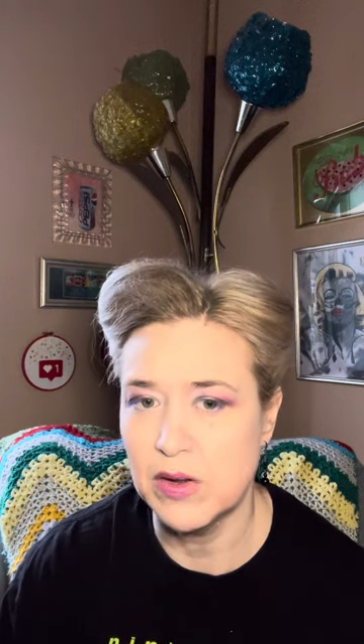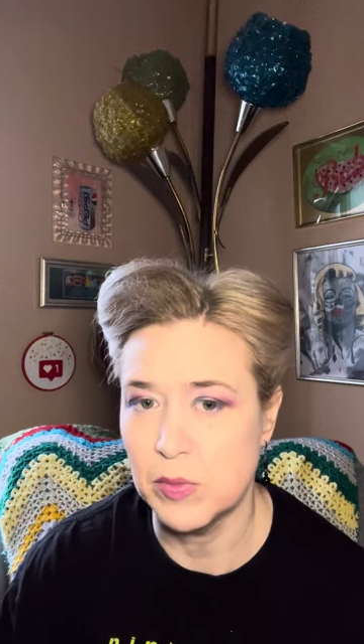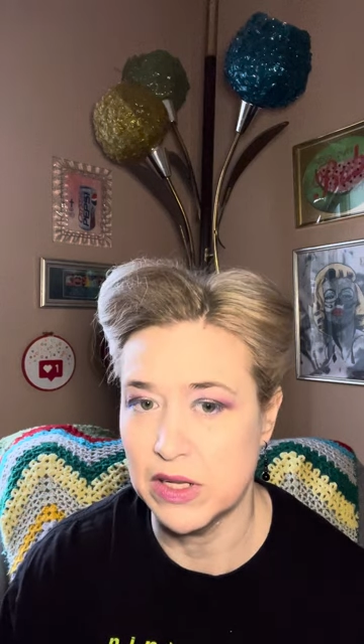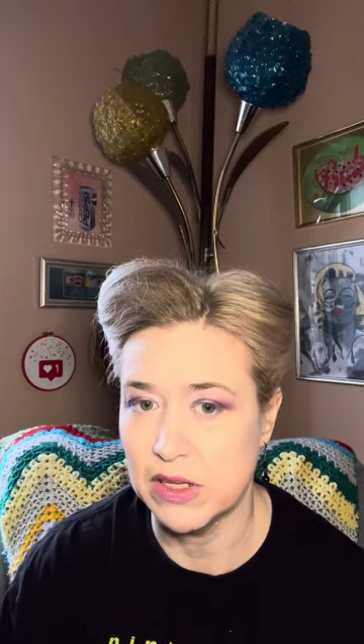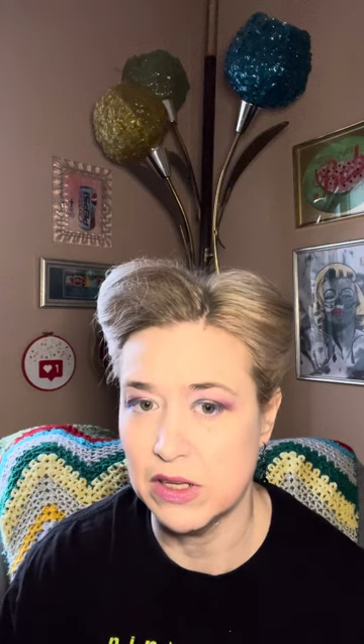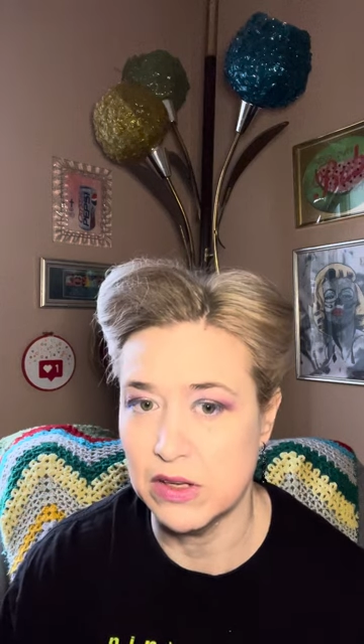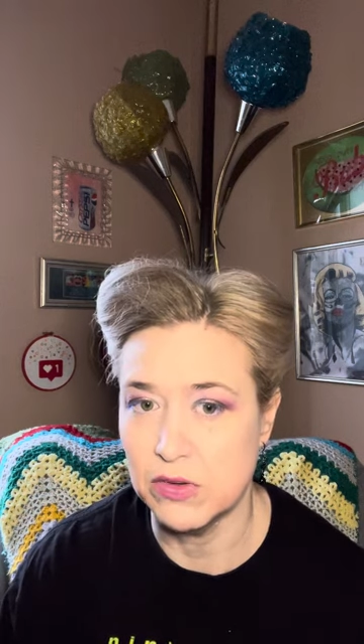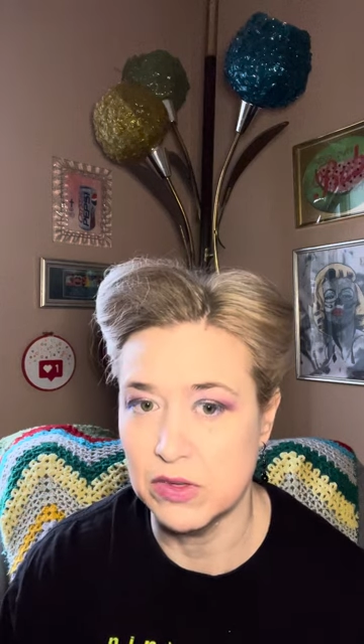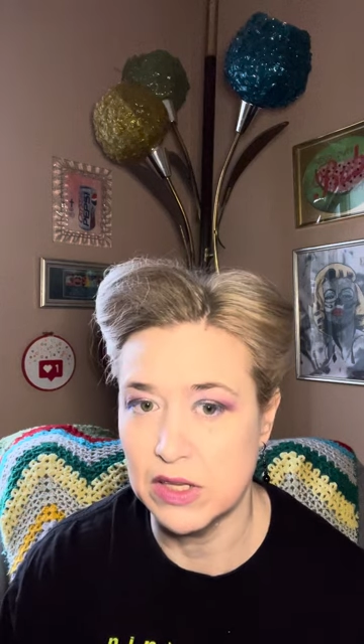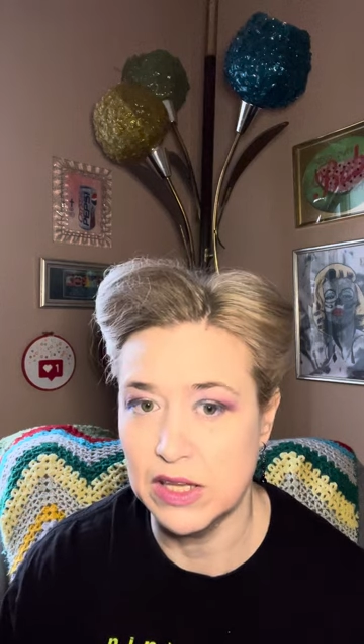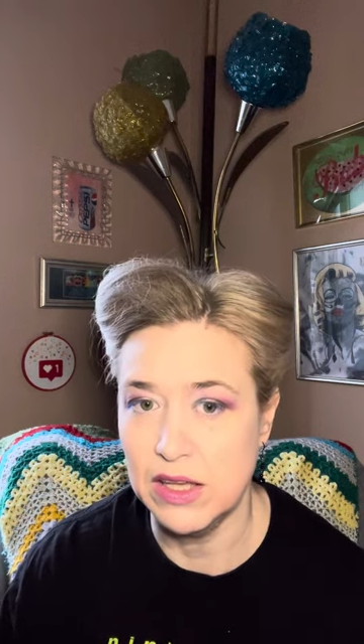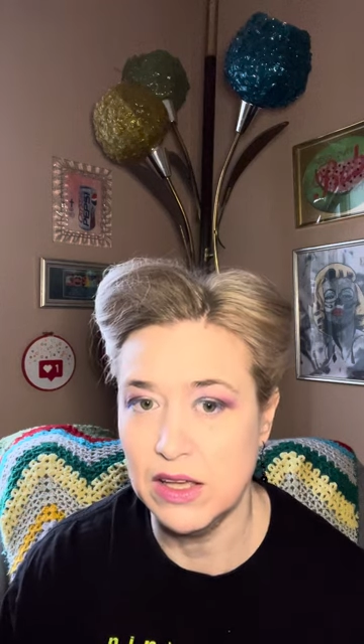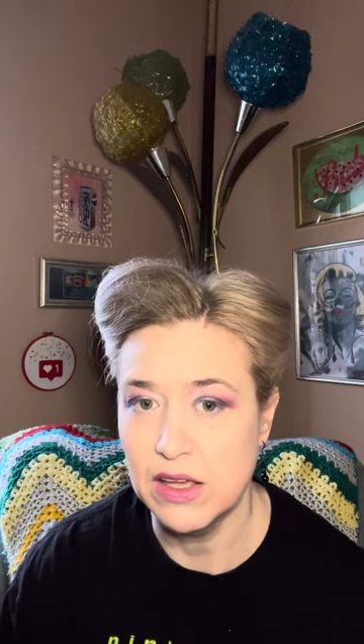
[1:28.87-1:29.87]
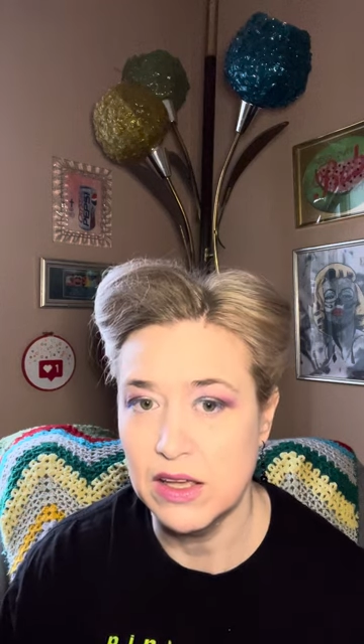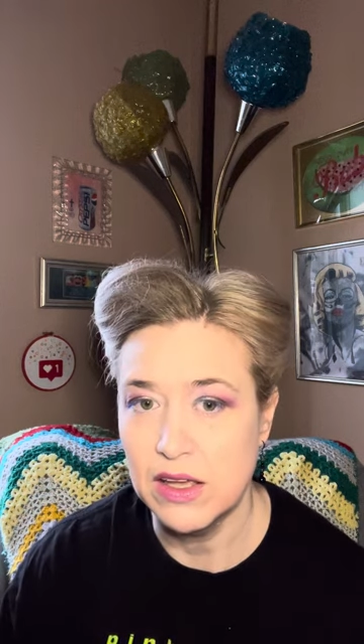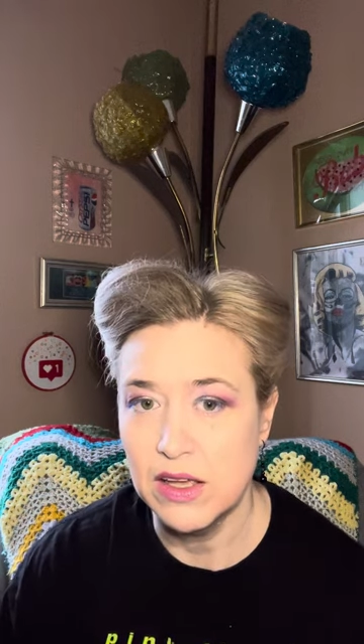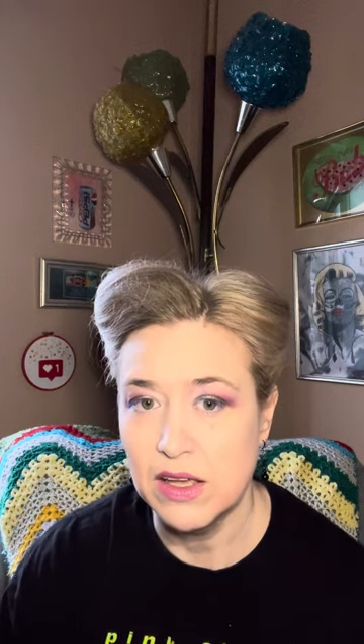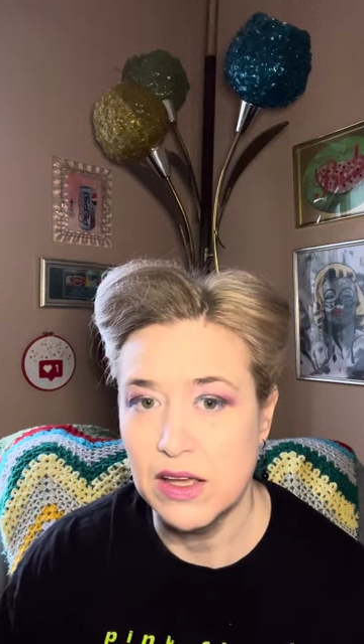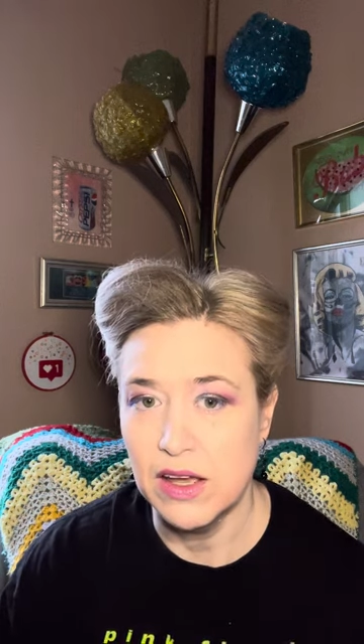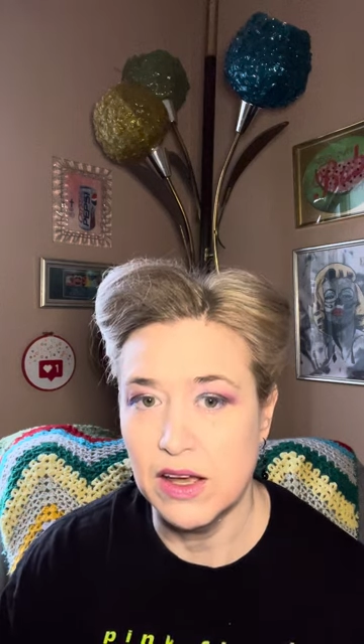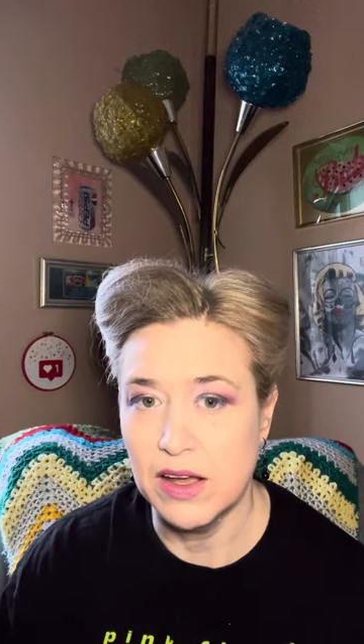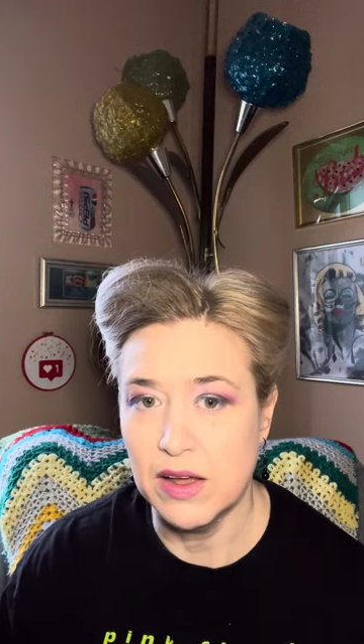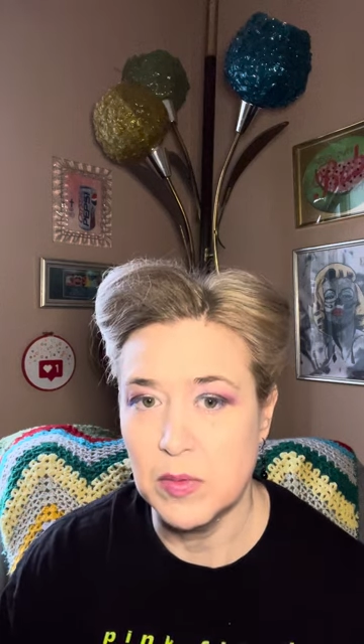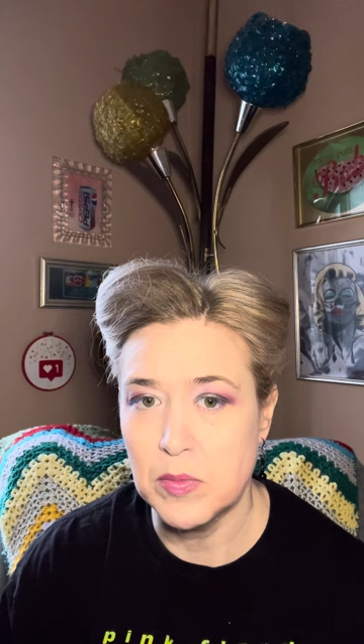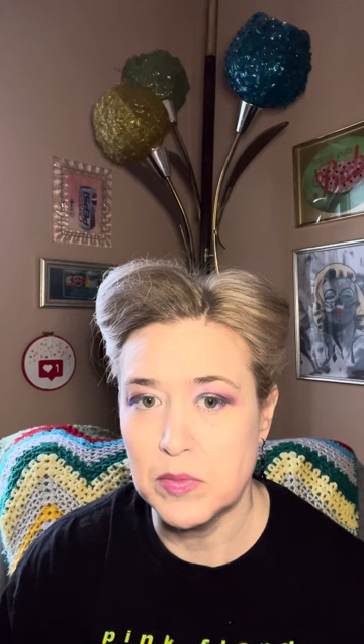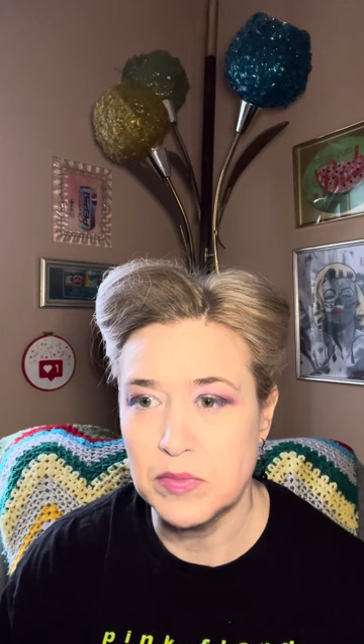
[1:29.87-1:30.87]
bit lonely.
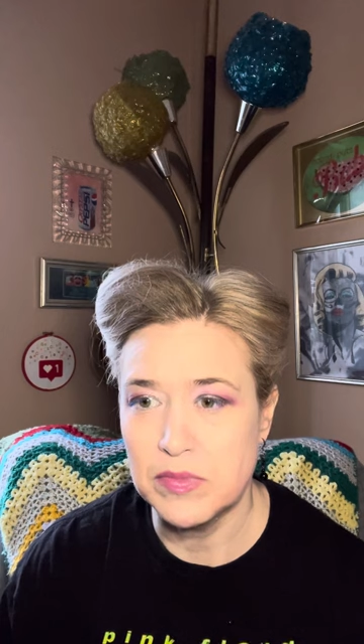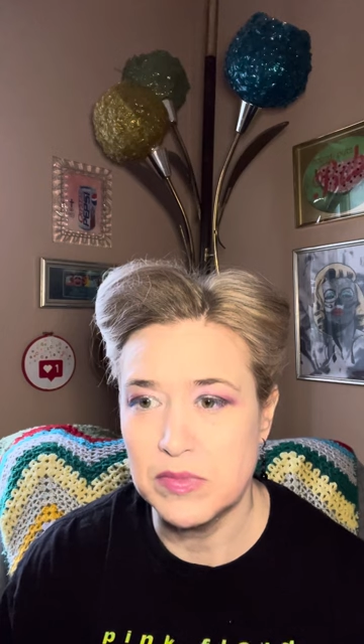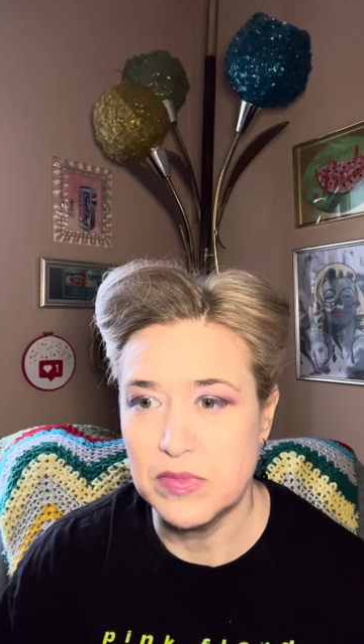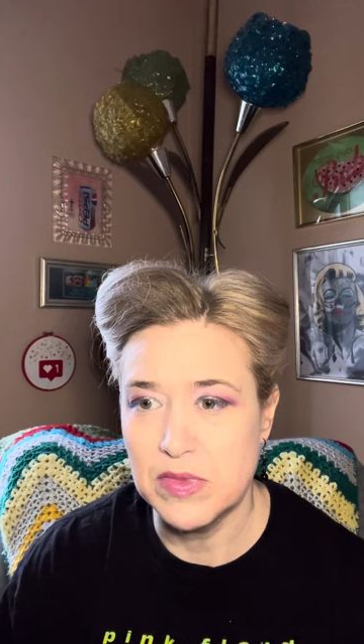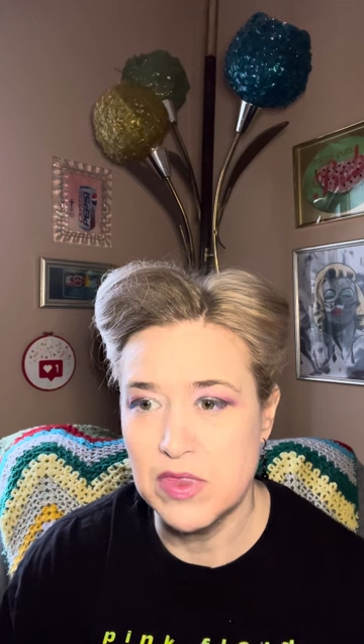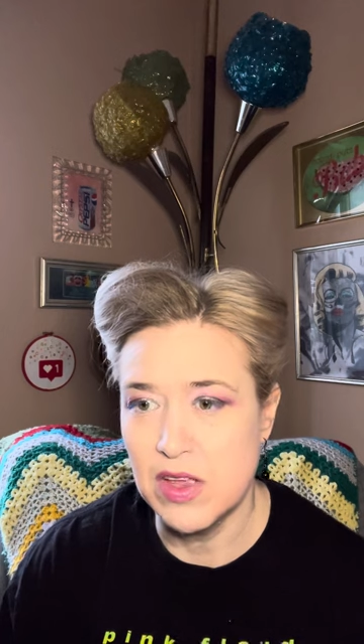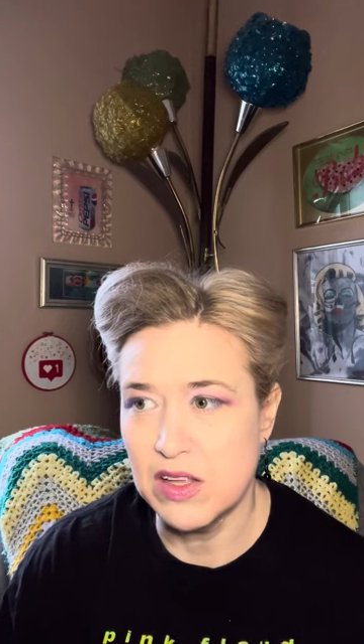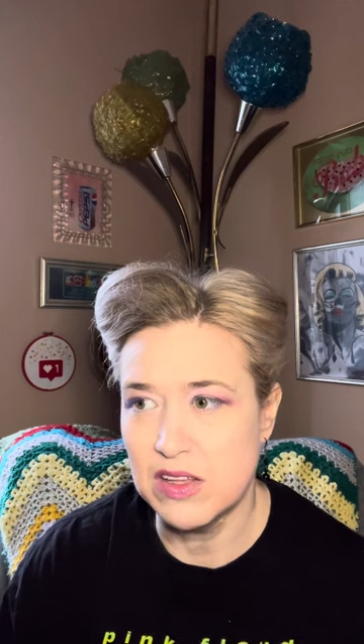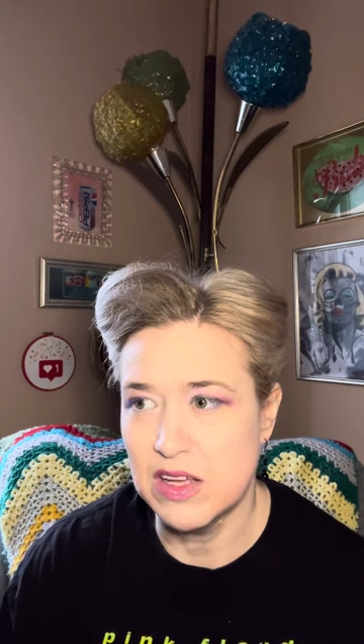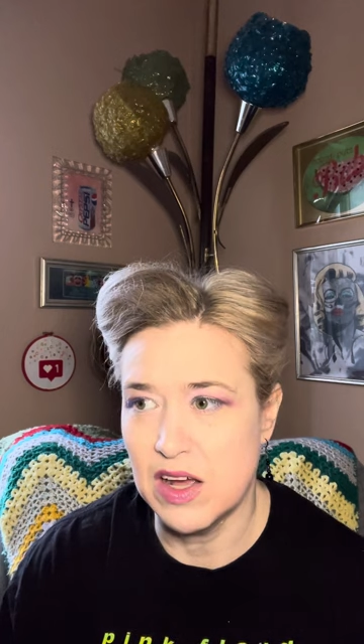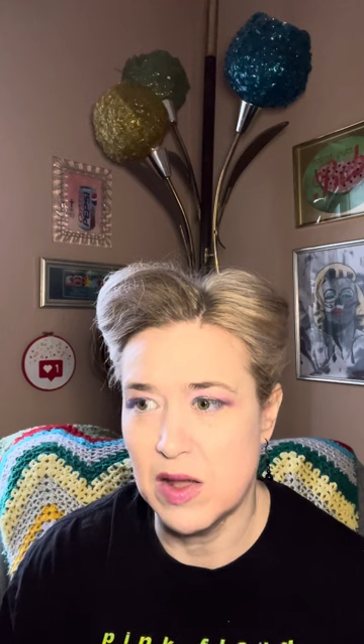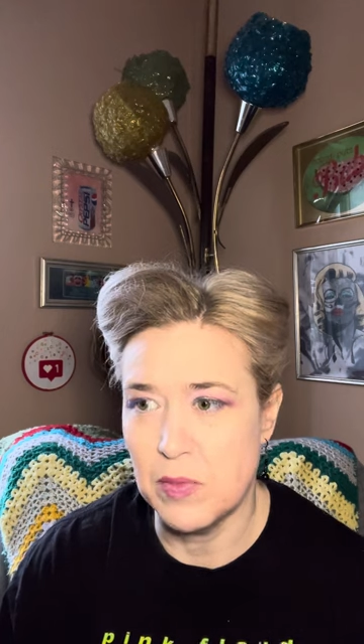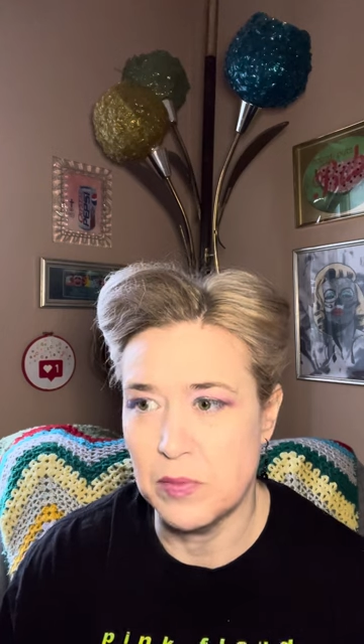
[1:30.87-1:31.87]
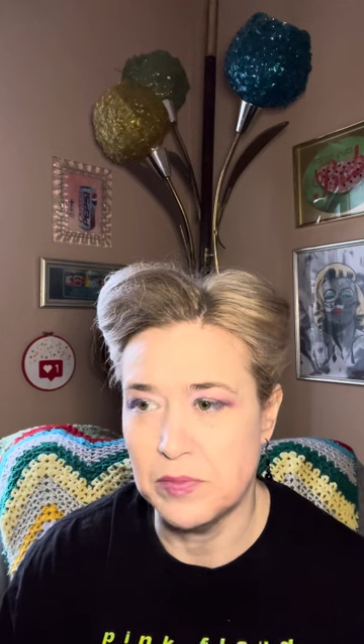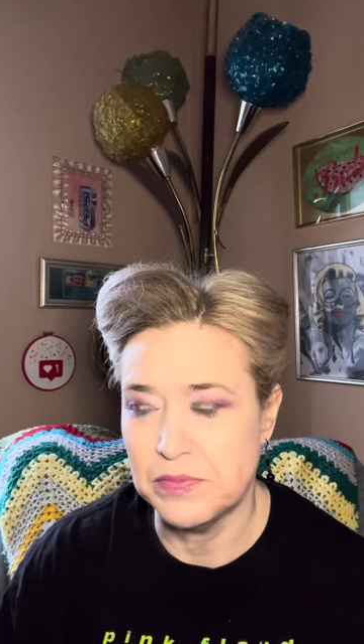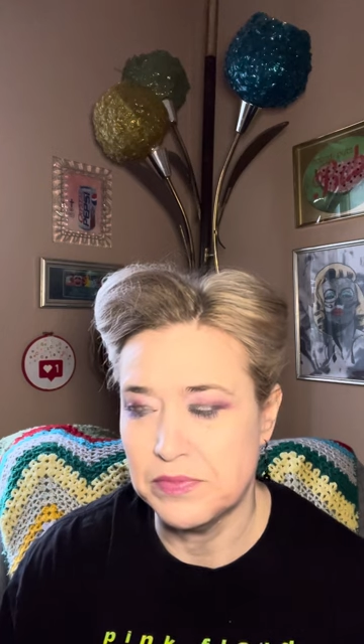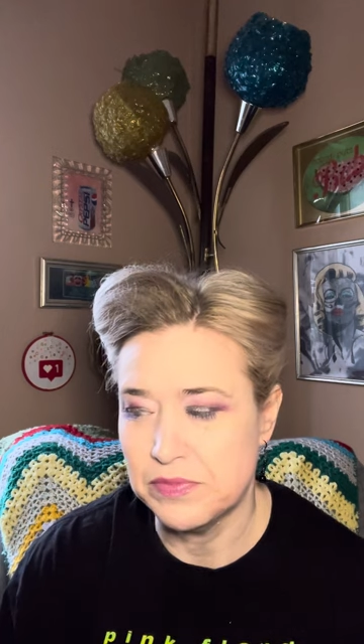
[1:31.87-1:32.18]
Not that I'm